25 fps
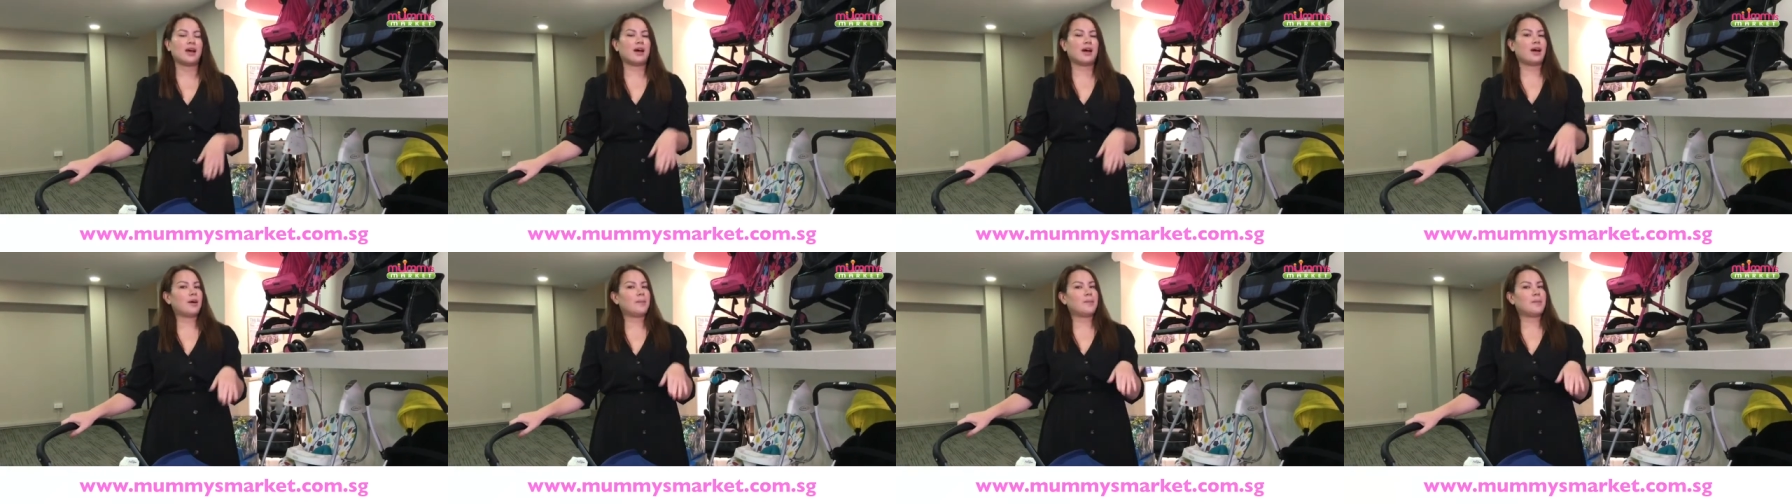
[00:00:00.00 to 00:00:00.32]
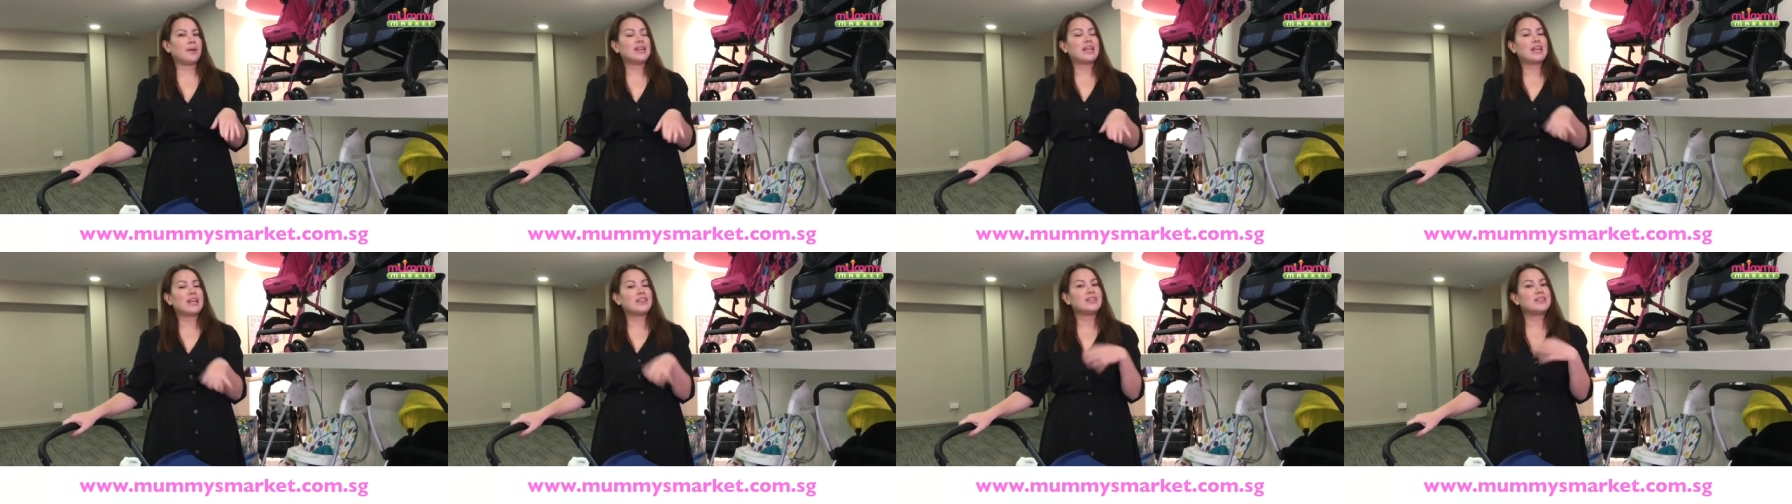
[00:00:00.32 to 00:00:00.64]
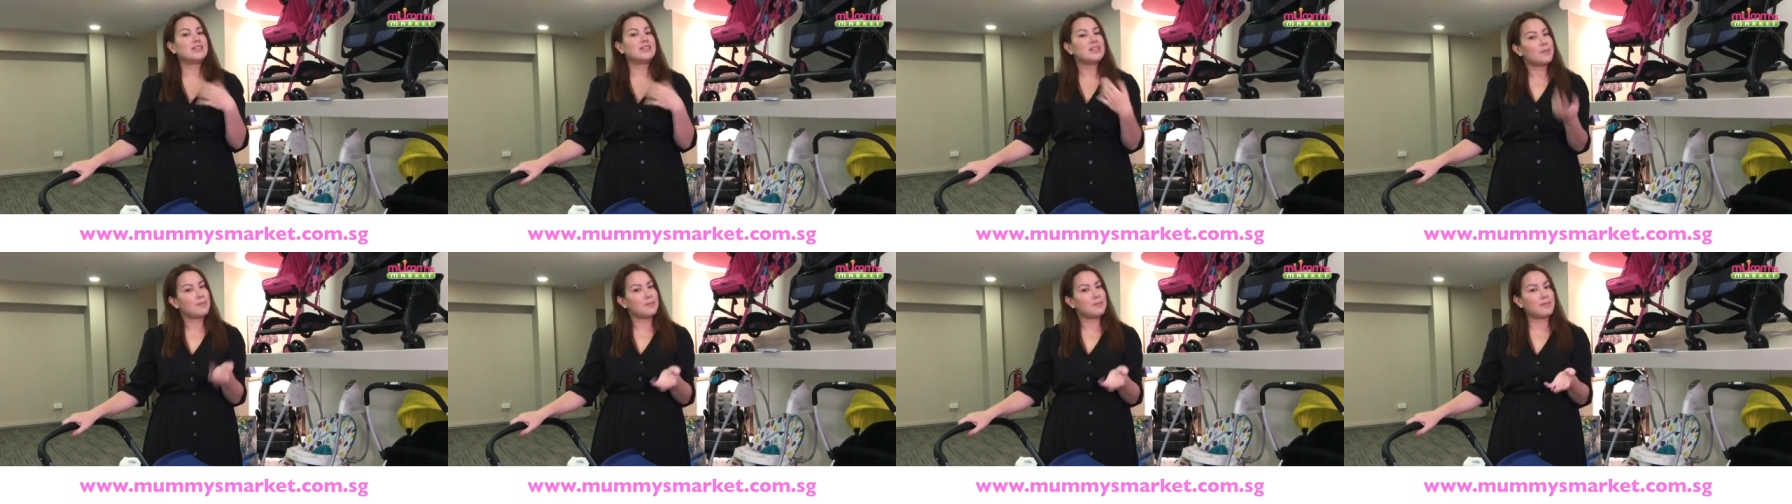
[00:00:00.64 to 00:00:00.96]
Um,
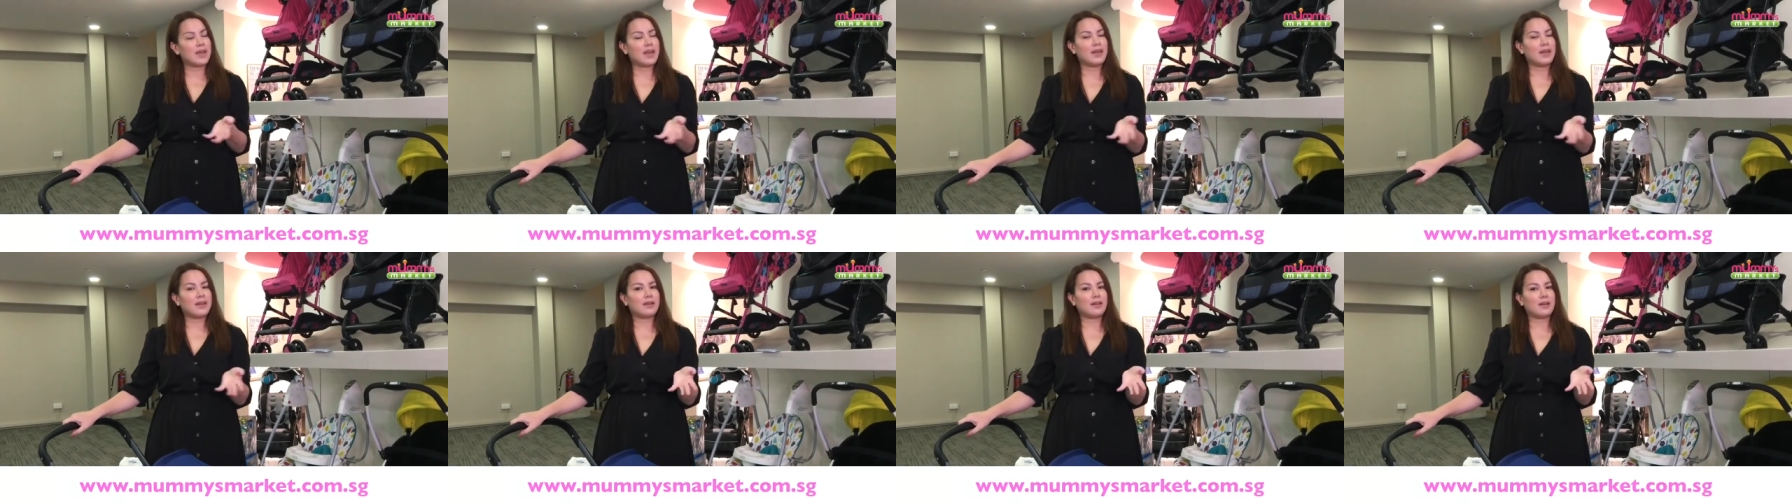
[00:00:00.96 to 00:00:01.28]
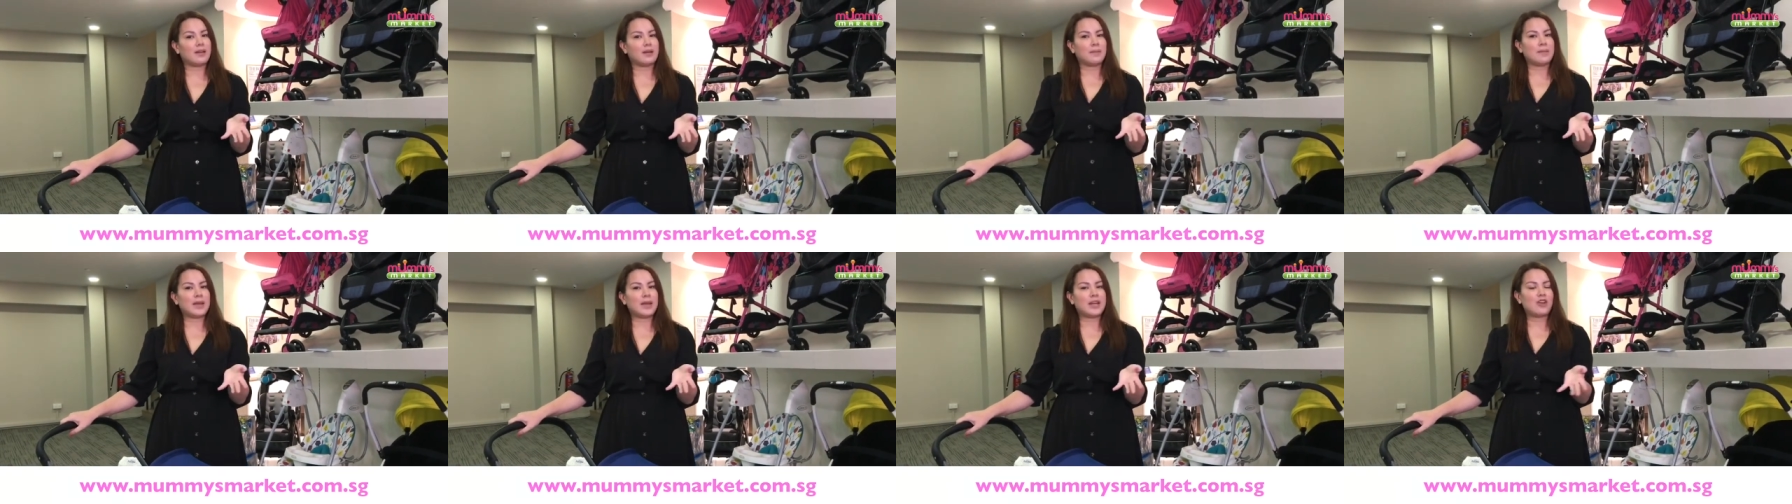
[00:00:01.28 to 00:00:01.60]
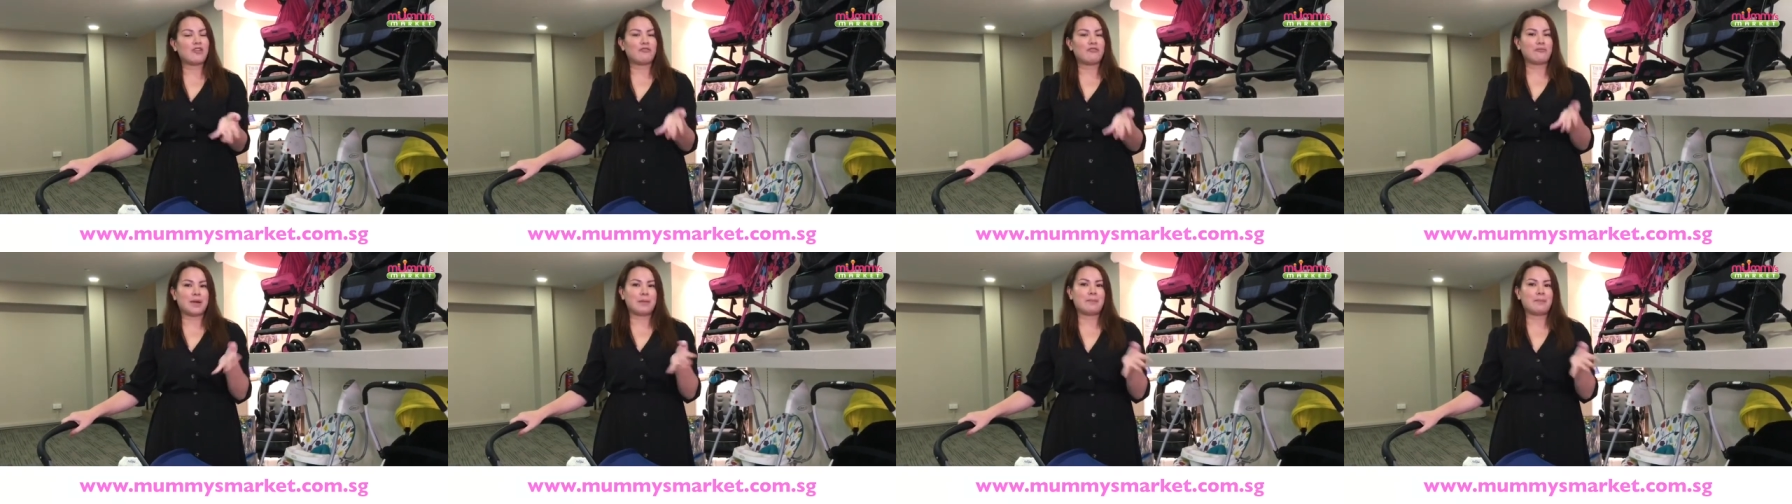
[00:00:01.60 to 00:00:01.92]
another tip that uh,
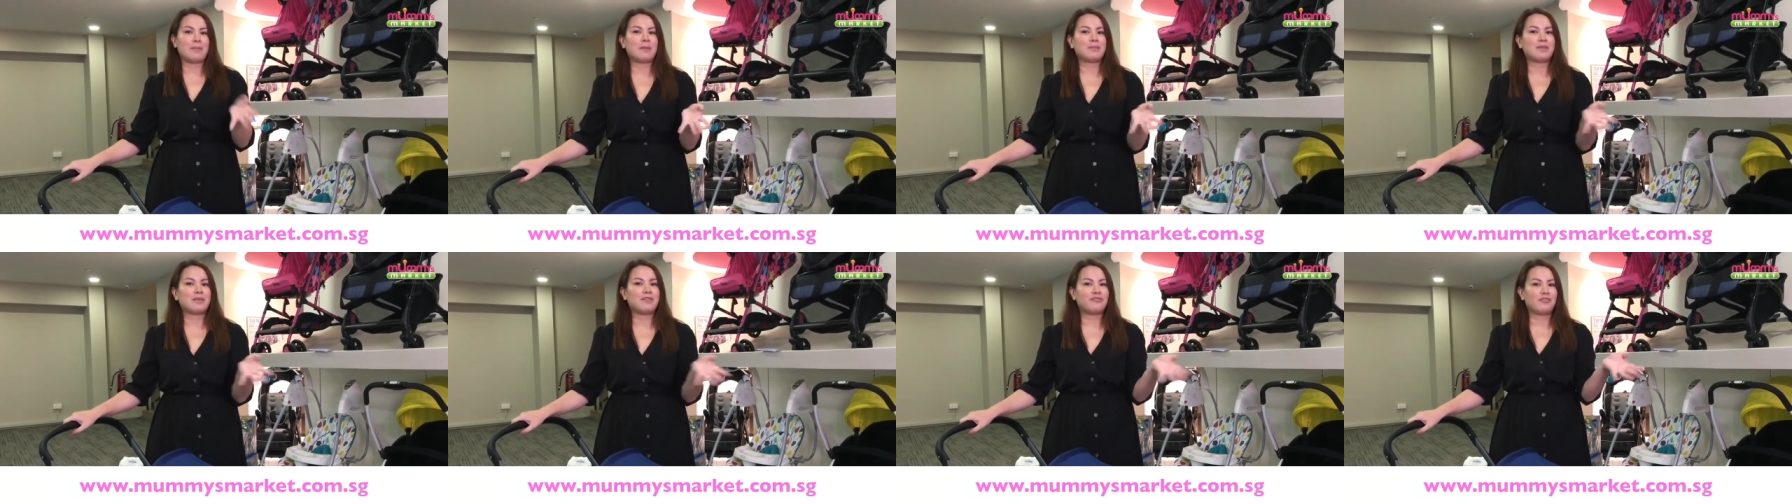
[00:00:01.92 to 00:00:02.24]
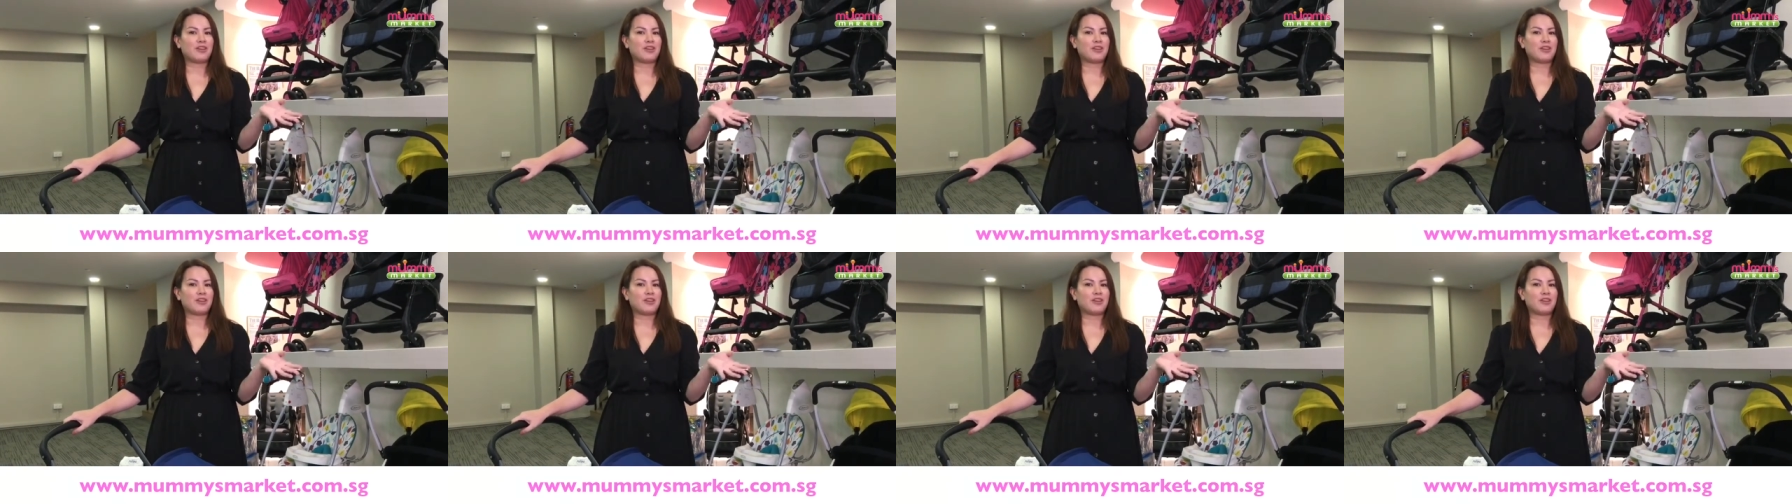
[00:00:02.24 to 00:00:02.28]
many of my mommy